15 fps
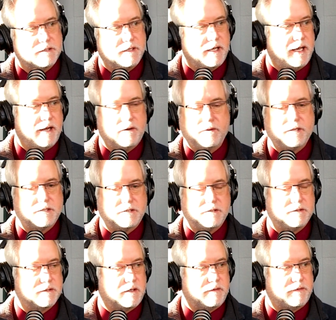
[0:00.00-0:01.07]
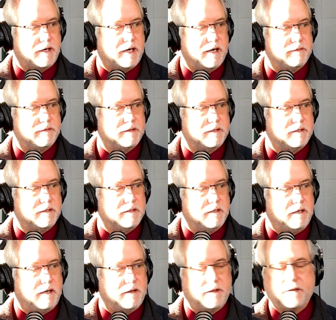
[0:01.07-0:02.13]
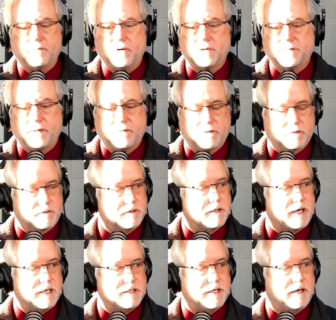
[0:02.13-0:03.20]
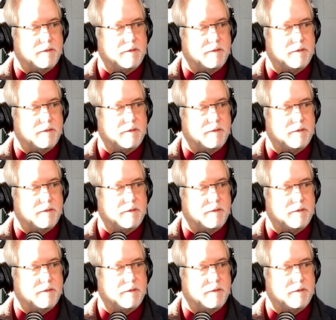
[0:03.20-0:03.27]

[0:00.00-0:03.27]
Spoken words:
You can't always choose all 5. And I think most people will realize that. We